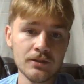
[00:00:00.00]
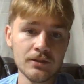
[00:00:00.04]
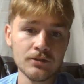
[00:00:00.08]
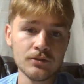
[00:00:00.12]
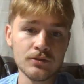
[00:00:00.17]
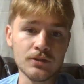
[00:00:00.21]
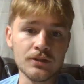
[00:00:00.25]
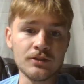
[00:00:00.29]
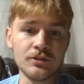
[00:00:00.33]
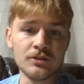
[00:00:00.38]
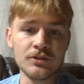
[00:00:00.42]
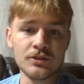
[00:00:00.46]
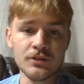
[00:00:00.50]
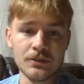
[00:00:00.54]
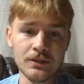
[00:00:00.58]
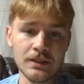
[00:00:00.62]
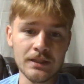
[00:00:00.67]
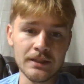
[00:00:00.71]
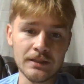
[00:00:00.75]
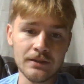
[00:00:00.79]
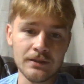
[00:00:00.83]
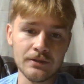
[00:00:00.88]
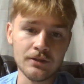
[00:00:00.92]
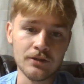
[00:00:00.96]
so that they're still
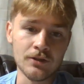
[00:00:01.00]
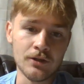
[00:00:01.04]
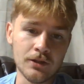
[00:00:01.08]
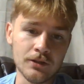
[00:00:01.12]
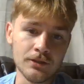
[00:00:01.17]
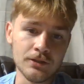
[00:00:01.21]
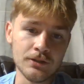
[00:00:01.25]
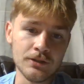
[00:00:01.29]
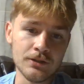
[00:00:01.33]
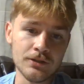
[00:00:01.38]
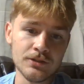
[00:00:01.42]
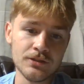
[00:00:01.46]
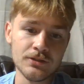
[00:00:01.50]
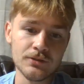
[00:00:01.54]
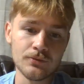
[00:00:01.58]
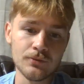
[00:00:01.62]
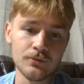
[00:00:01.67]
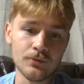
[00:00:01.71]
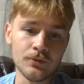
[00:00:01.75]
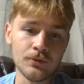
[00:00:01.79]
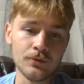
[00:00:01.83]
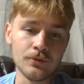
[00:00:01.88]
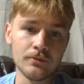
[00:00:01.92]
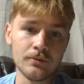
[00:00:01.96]
getting the knowledge,
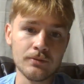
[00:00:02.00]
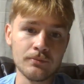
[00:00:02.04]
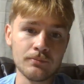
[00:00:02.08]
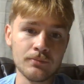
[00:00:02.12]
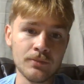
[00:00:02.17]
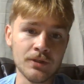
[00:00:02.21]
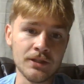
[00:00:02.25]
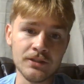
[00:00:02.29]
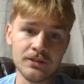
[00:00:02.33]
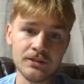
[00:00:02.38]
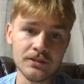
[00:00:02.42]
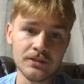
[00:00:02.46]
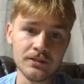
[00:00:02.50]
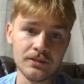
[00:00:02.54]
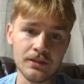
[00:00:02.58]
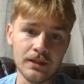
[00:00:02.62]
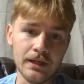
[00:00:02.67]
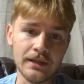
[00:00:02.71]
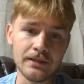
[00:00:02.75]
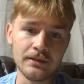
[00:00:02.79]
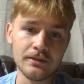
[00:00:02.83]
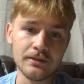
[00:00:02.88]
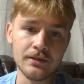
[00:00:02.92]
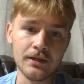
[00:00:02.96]
or but it's
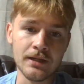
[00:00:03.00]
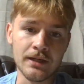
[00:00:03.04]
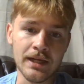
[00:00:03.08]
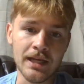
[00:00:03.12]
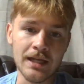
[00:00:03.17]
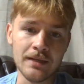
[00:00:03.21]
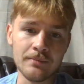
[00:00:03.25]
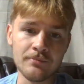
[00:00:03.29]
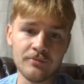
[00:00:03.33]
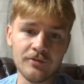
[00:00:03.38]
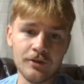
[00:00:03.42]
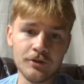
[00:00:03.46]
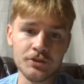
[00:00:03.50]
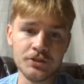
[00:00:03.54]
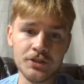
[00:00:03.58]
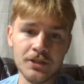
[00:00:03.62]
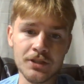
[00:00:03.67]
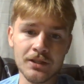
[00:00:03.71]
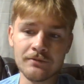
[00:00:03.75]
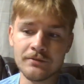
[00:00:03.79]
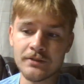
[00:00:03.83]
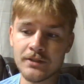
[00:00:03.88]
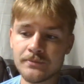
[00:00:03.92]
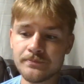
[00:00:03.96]
like a game version
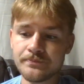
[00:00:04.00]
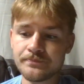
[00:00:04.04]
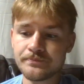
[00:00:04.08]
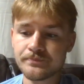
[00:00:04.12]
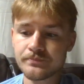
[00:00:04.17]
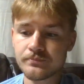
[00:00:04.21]
of it.